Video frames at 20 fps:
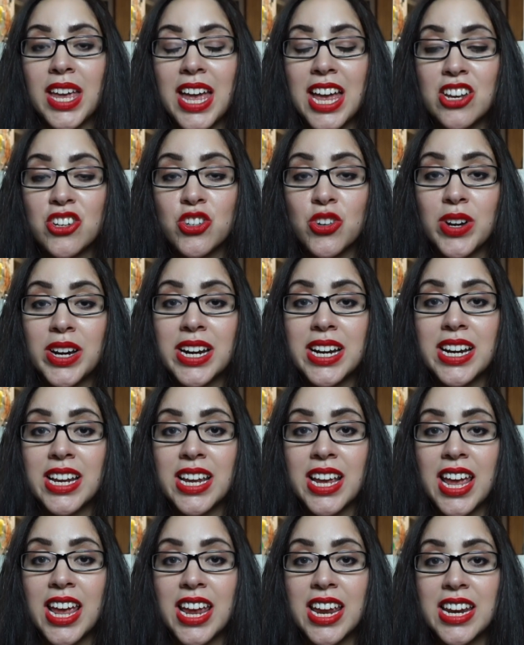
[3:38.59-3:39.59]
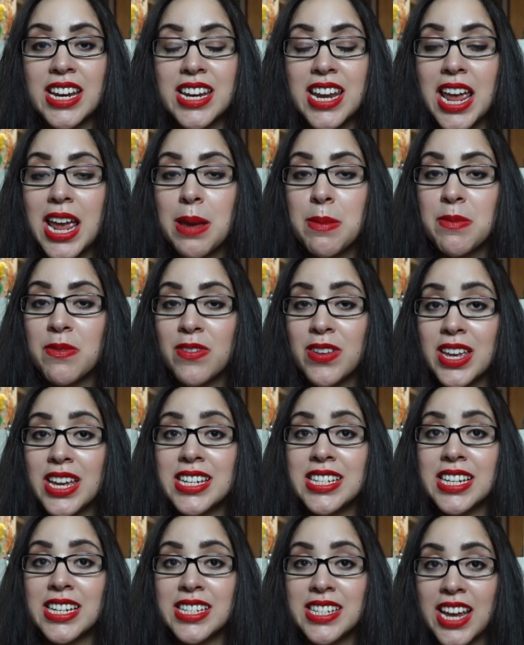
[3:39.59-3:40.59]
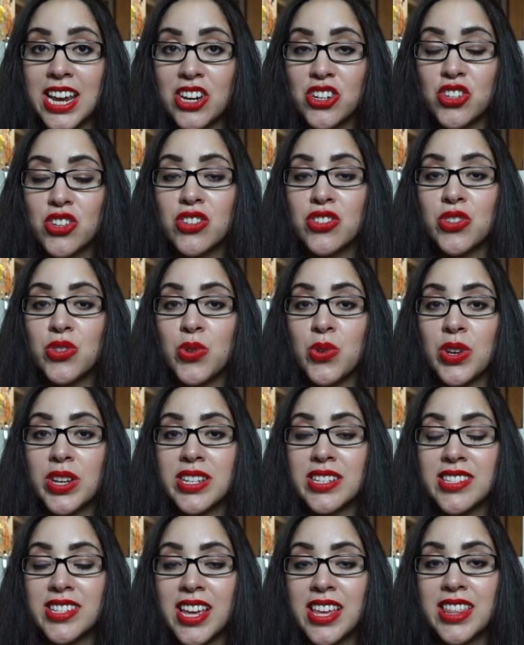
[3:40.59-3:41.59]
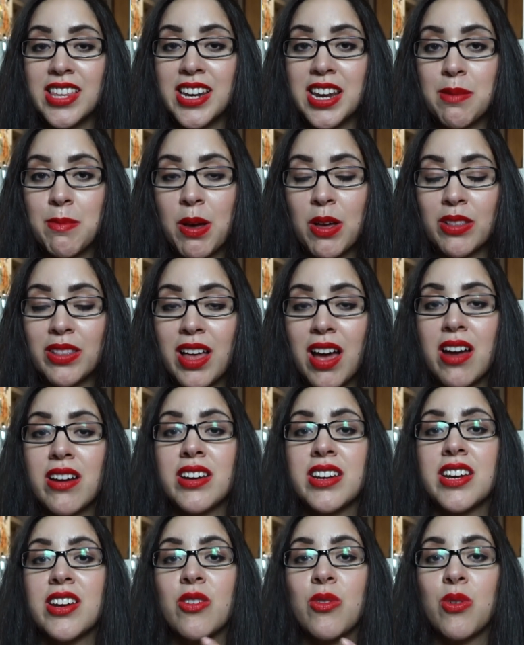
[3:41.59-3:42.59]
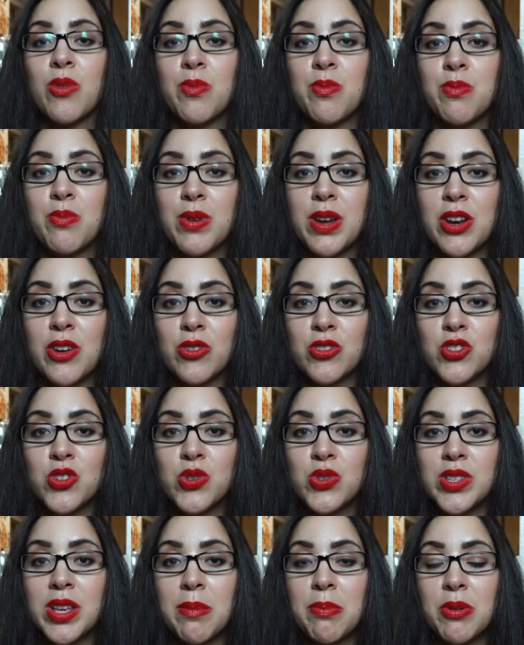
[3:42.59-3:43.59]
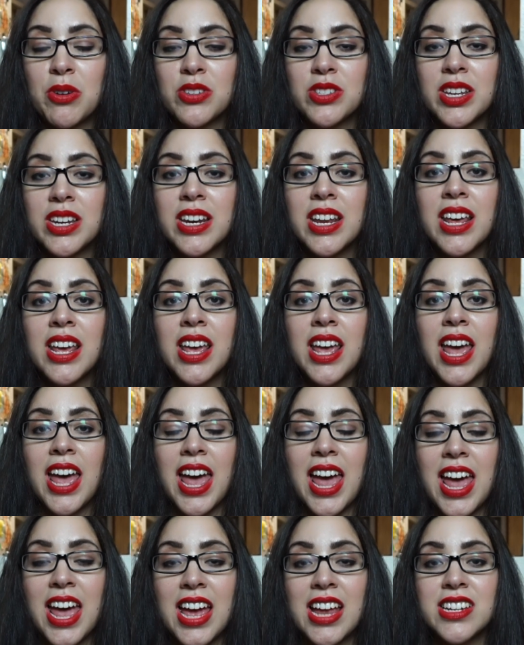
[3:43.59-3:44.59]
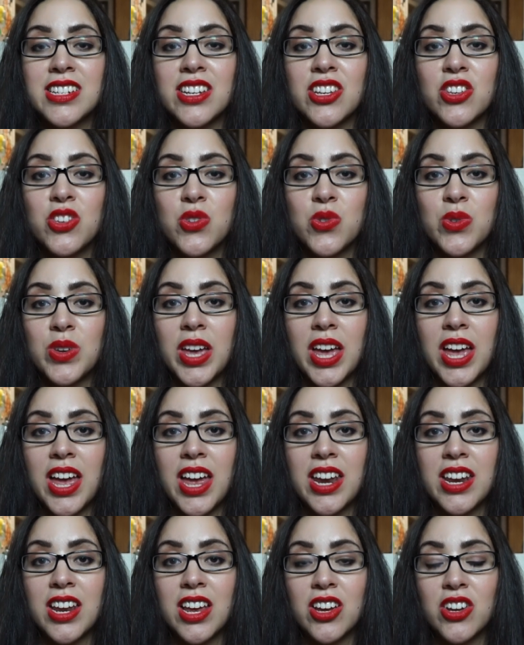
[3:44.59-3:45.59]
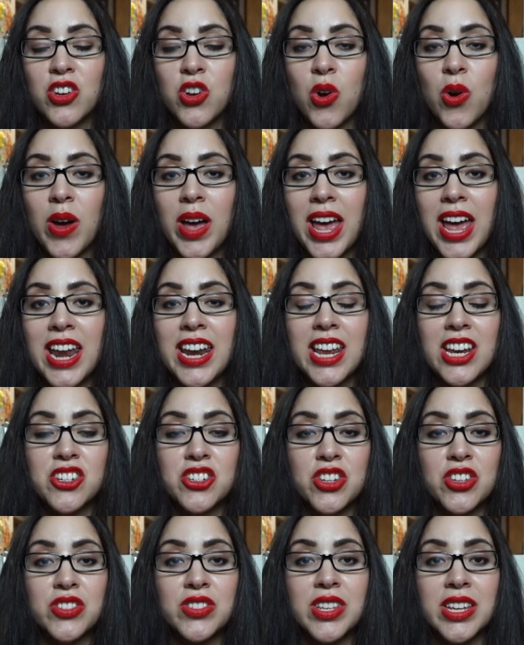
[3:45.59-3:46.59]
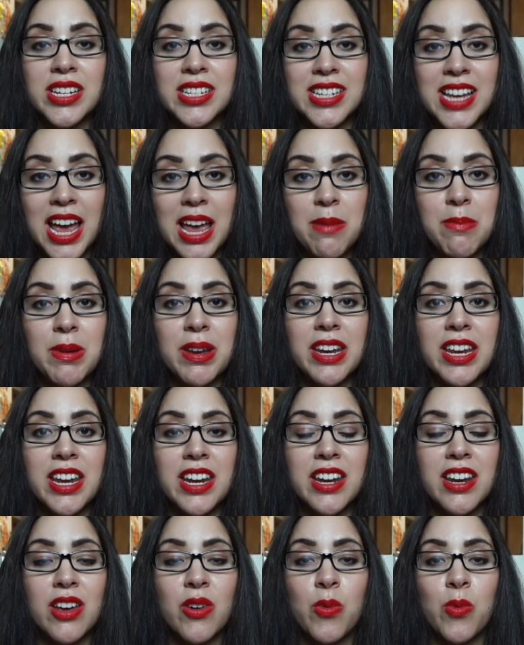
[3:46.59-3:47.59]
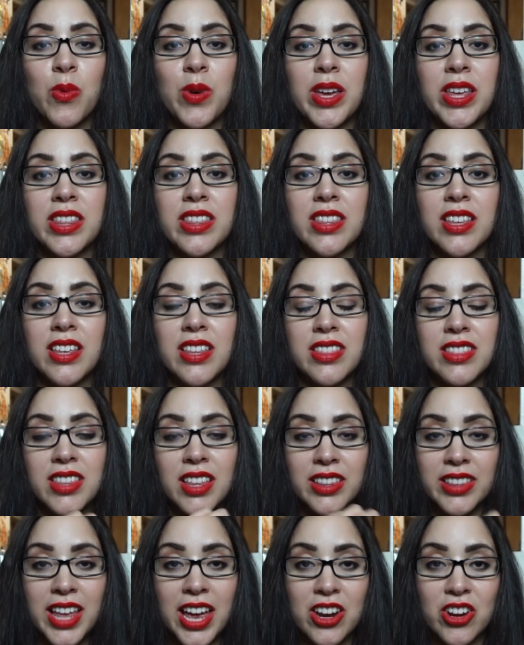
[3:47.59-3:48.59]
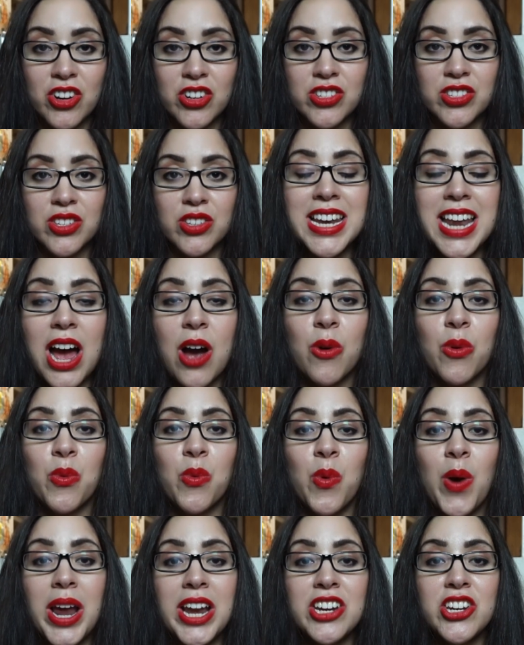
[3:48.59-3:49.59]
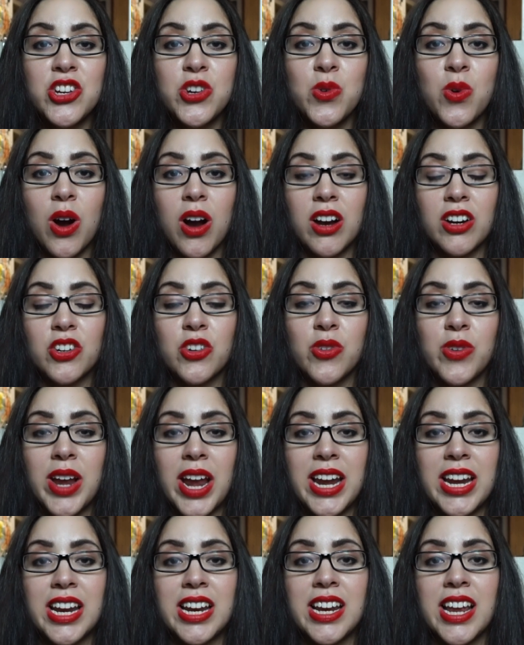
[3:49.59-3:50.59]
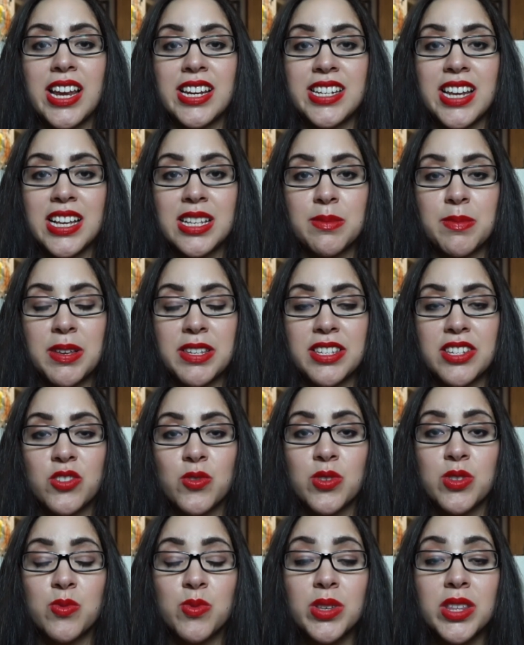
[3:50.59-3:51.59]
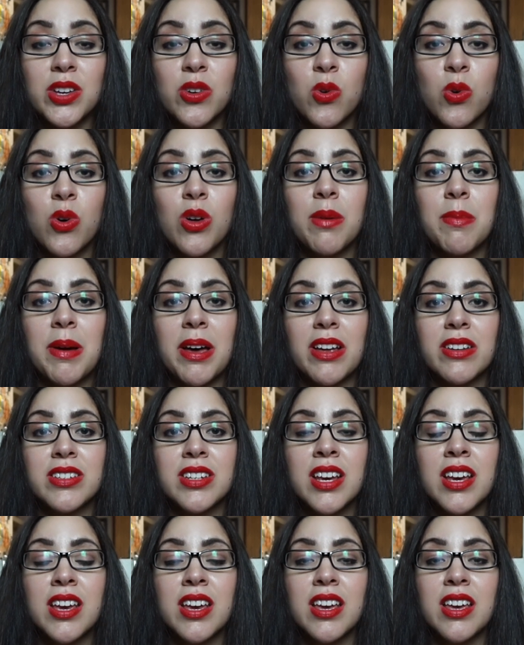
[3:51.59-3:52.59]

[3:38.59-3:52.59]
enter in a name via dictation, so you can say the name out loud and it'll choose that person, and you can go ahead and just type it in with the letters. Now, when you are creating a text message, what's really cool about